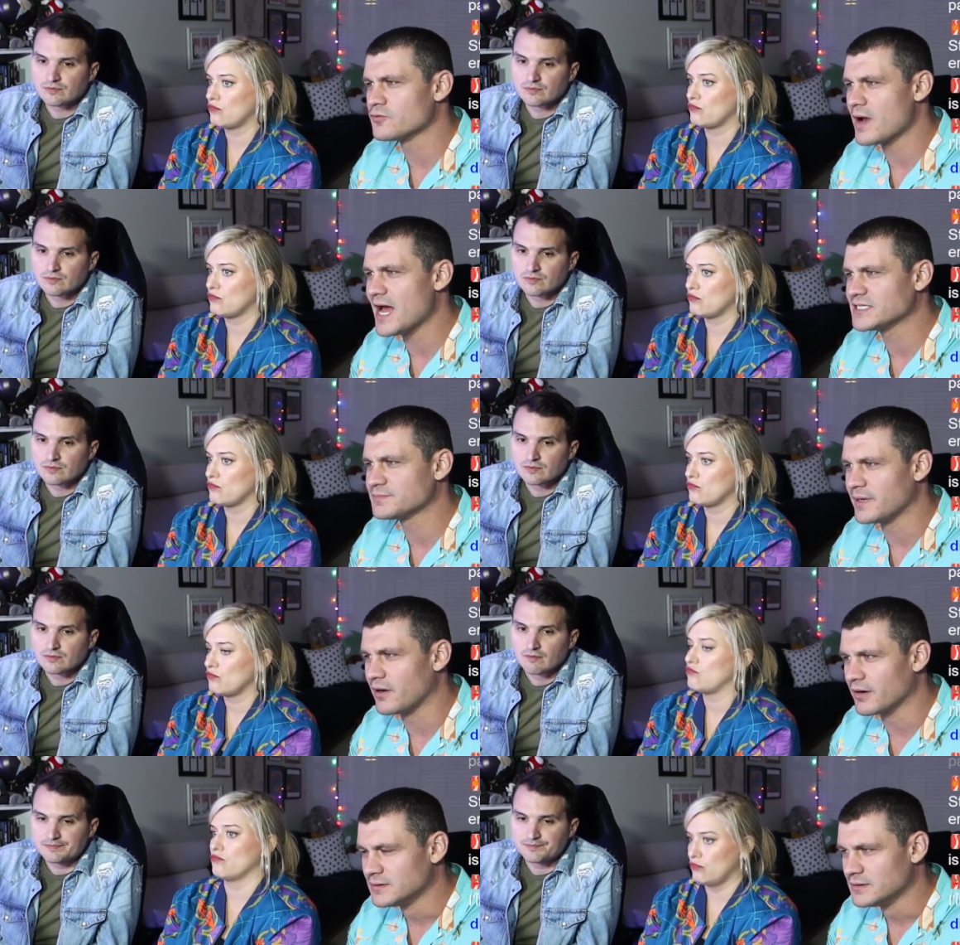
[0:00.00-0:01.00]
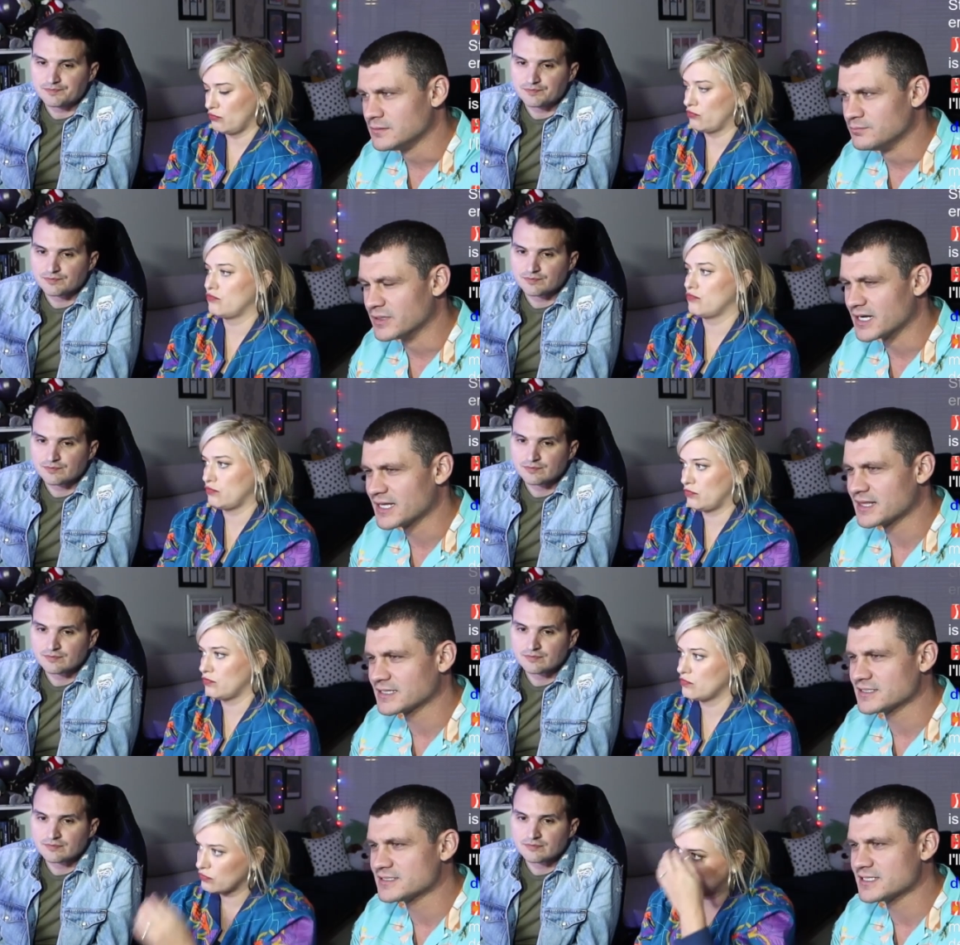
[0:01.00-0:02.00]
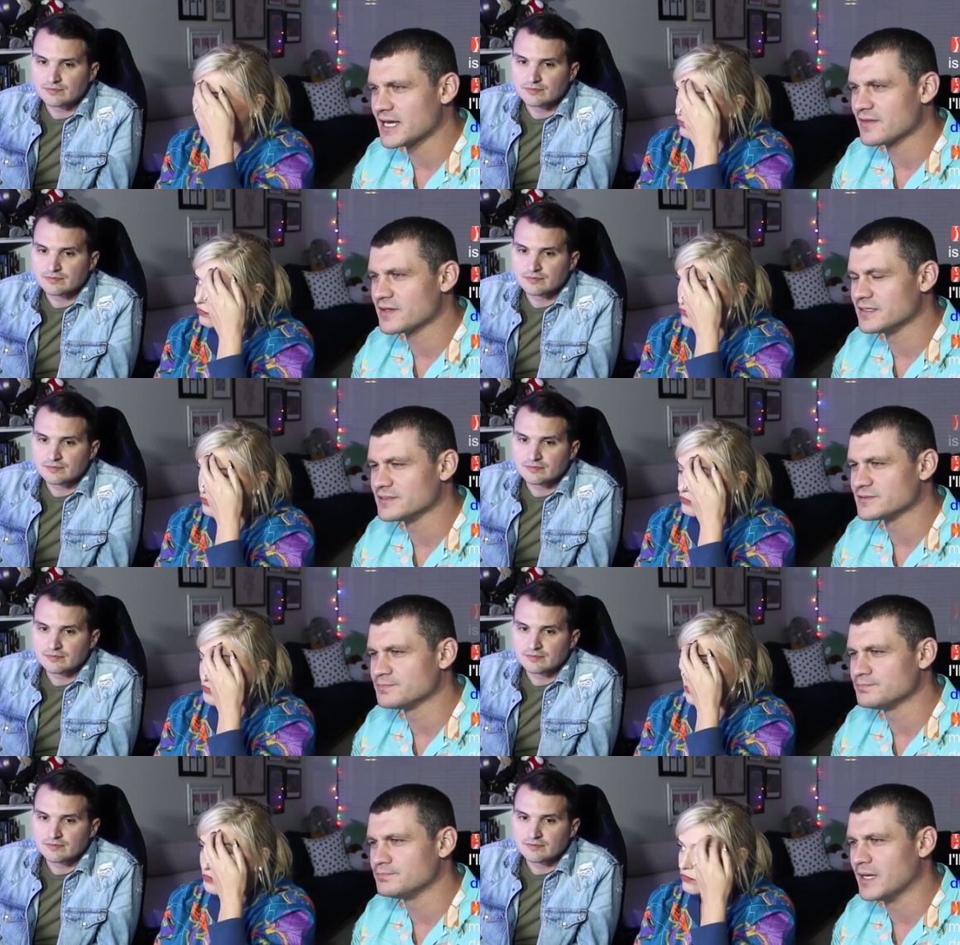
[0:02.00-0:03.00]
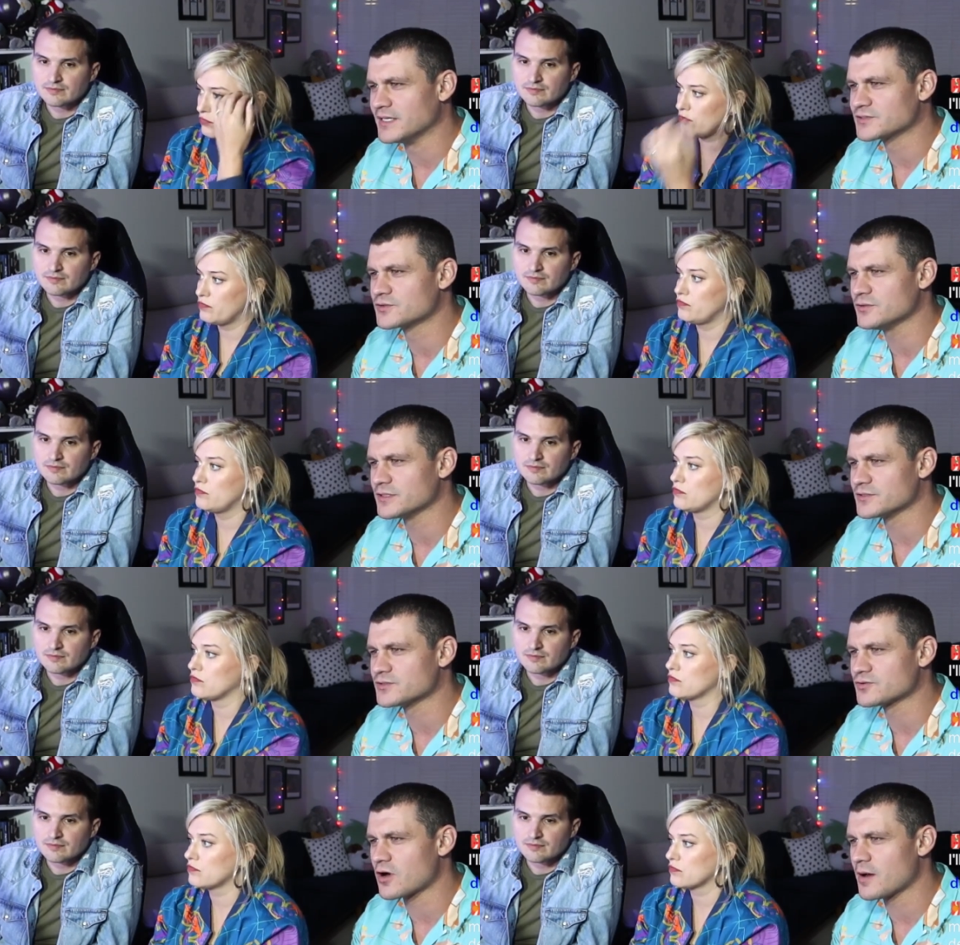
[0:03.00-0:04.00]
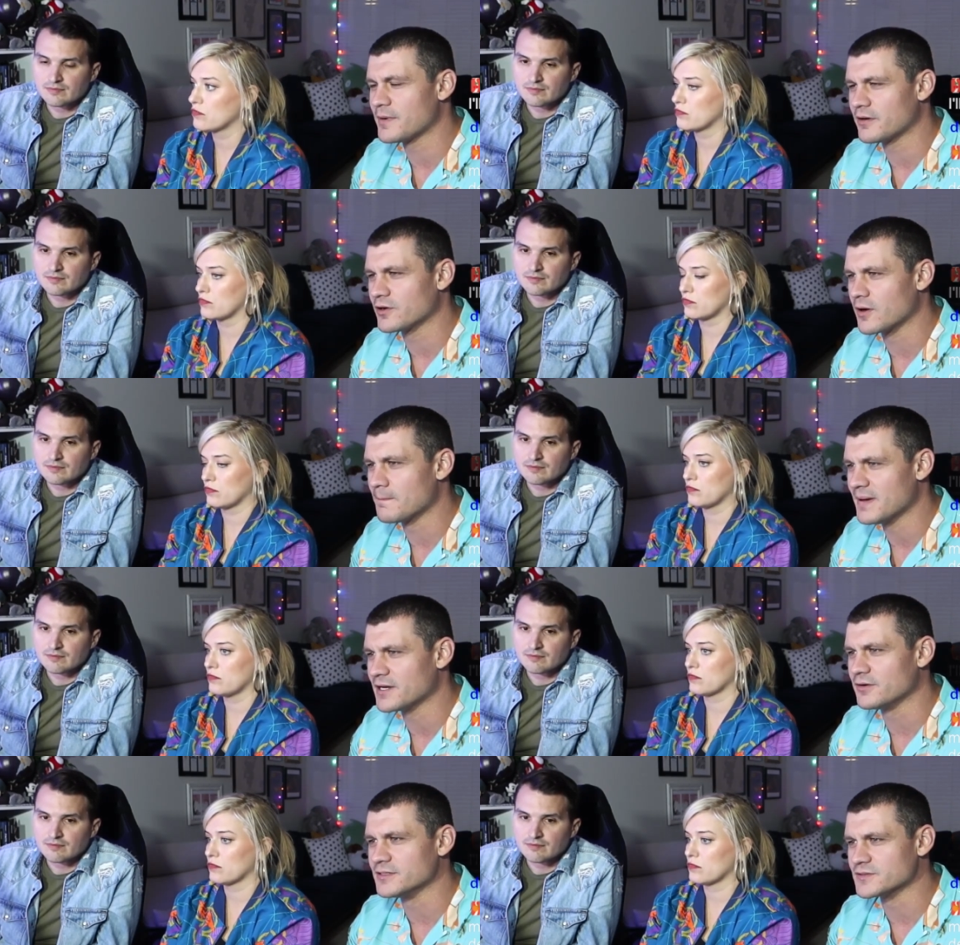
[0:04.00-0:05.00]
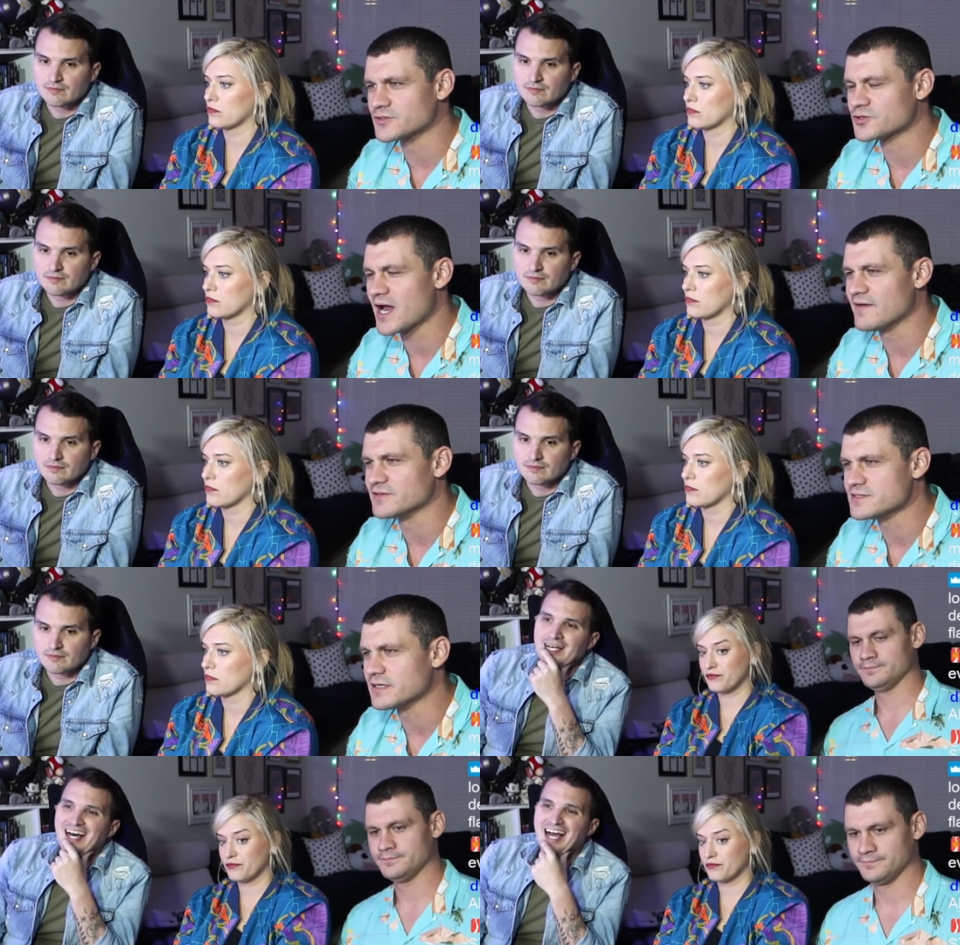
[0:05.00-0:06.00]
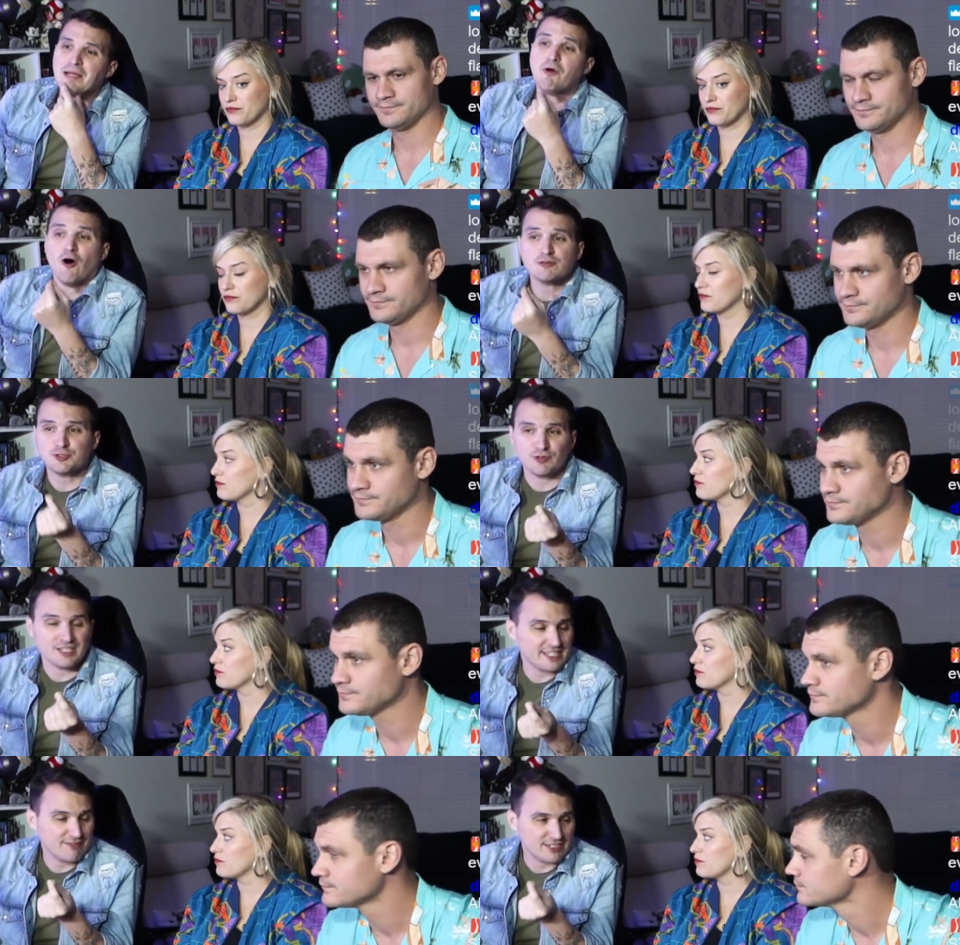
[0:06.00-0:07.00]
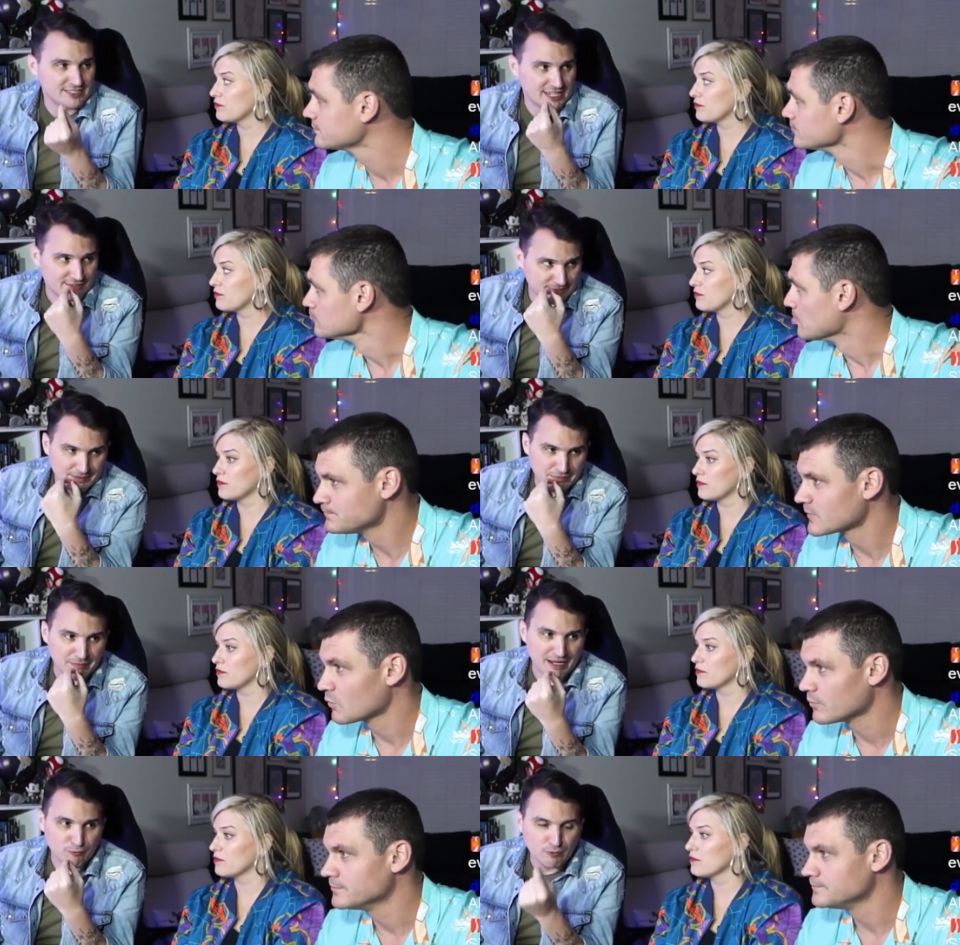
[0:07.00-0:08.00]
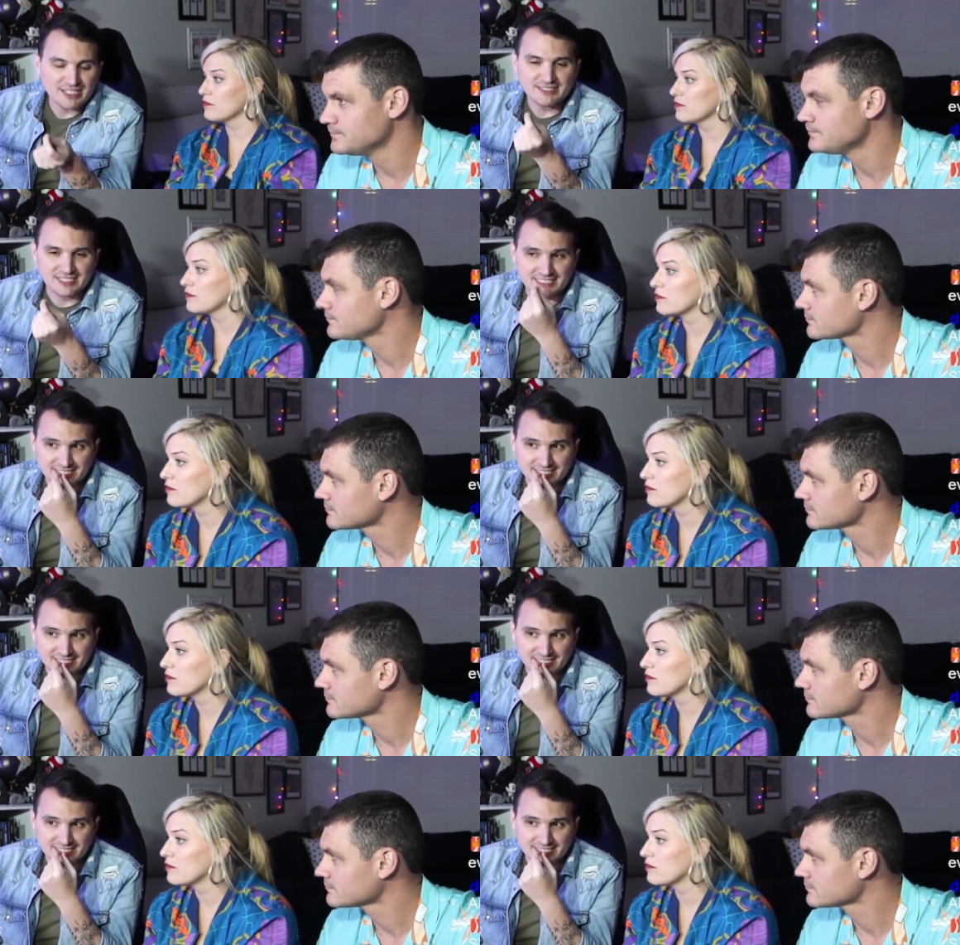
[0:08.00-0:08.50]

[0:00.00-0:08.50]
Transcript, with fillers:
Speaker 1: raspberry, but I think to say that it is as good as strawberry or better is a travesty.
Speaker 2: I'm also gonna give it a seven, but my reason is